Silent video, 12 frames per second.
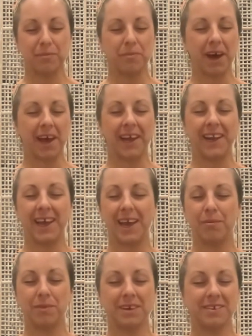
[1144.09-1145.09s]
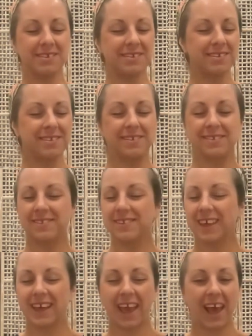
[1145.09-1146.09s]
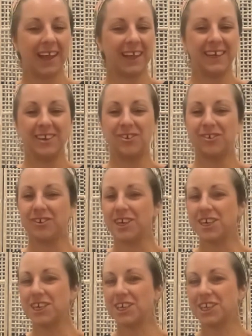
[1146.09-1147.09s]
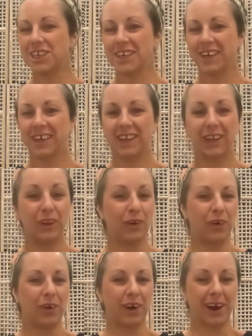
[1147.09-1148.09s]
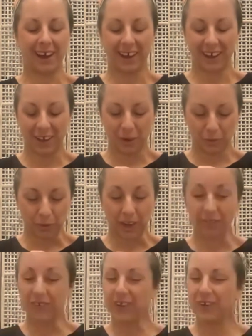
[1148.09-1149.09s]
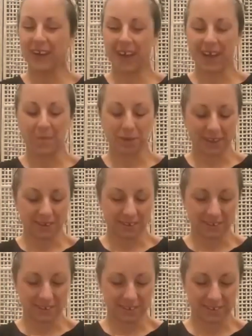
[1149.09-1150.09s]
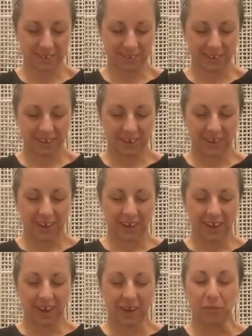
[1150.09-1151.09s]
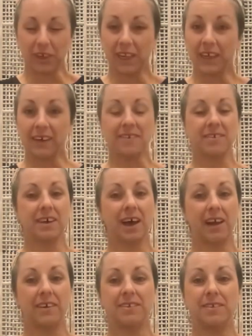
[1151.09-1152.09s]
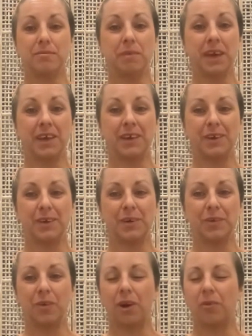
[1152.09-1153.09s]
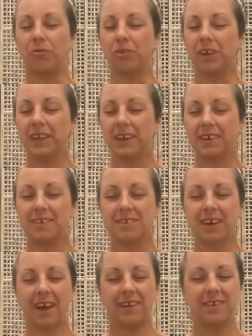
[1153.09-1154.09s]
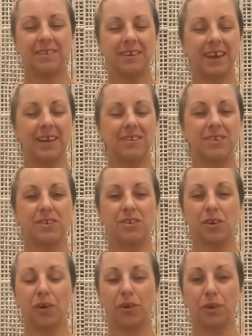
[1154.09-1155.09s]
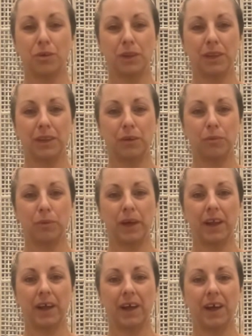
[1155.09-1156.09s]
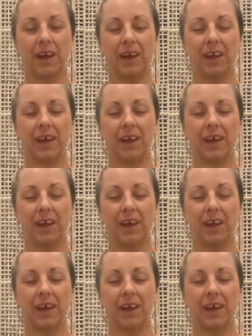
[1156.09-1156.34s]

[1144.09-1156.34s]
My name is Kelly, Trish, Laura, whatever your name is. I'm really excited to meet you, or I'm really excited to get to know you a little better.